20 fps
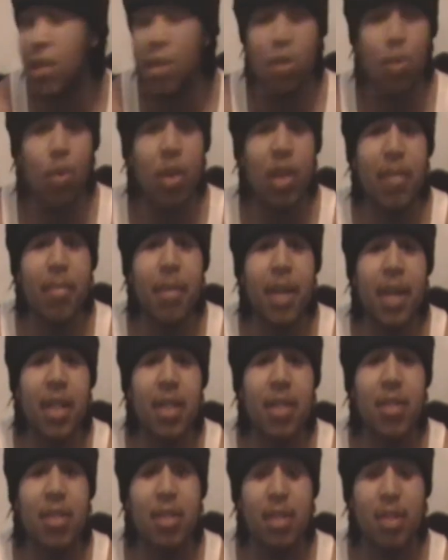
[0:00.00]
20
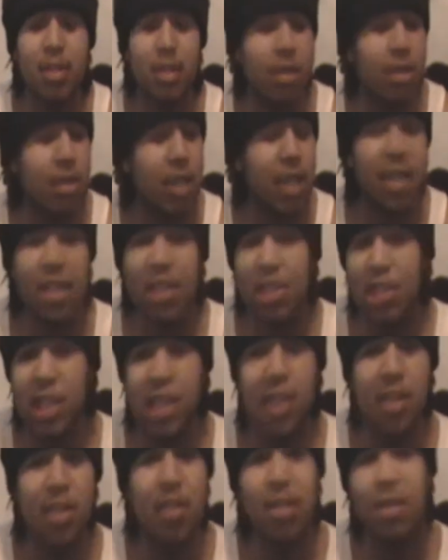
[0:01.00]
minutes and the
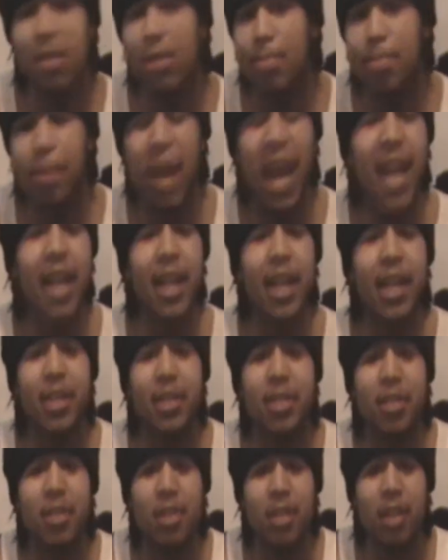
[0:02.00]
shit's
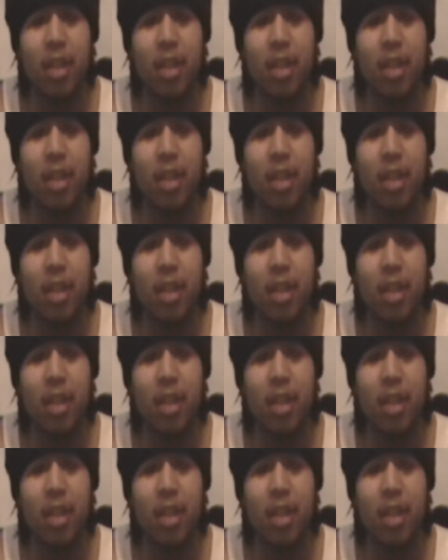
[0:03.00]
banging.